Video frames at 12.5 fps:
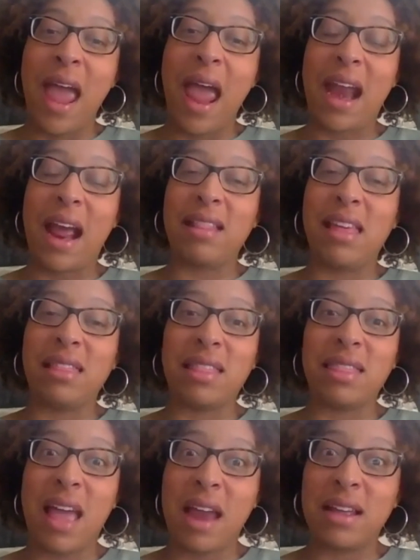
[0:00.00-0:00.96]
And I think
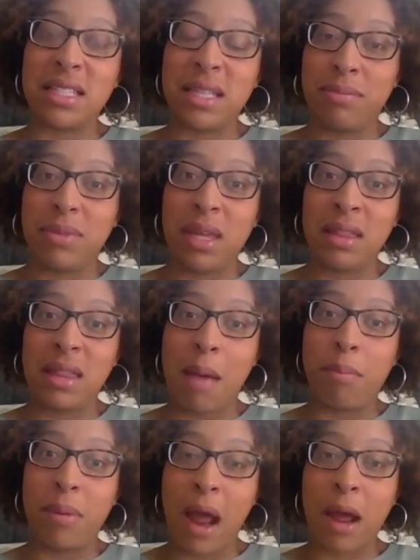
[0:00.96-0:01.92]
that that is something
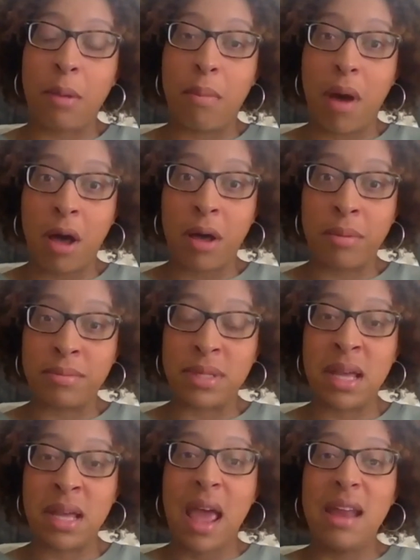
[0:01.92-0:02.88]
that Black
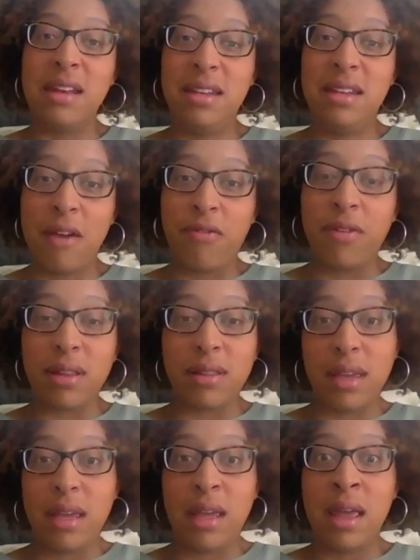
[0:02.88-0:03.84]
moms
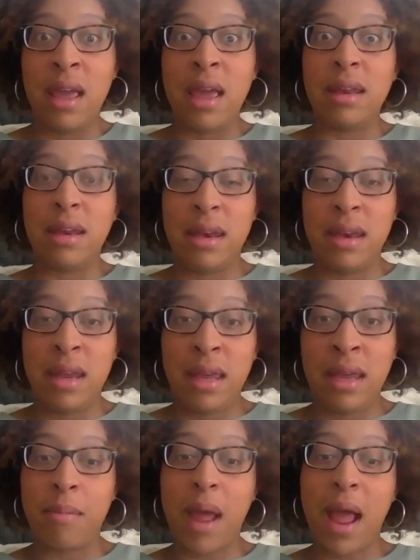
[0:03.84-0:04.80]
definitely
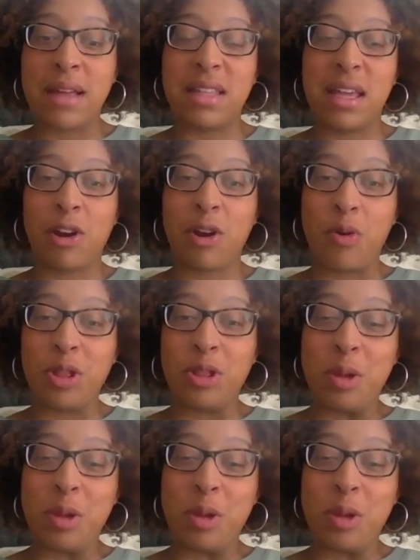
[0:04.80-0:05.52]
need as they are going through the